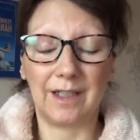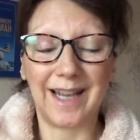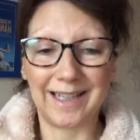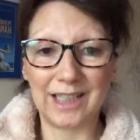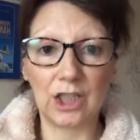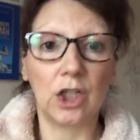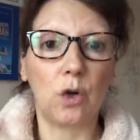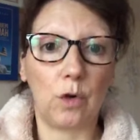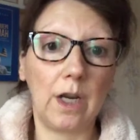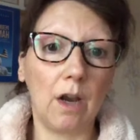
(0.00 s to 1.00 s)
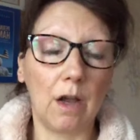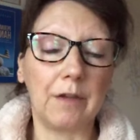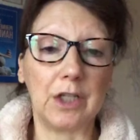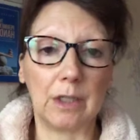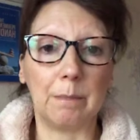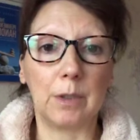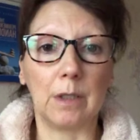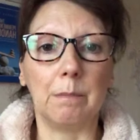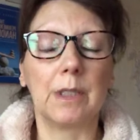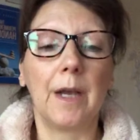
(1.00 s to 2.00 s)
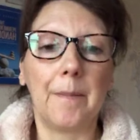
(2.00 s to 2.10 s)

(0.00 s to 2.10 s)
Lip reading: and you can create a lot of these symptoms,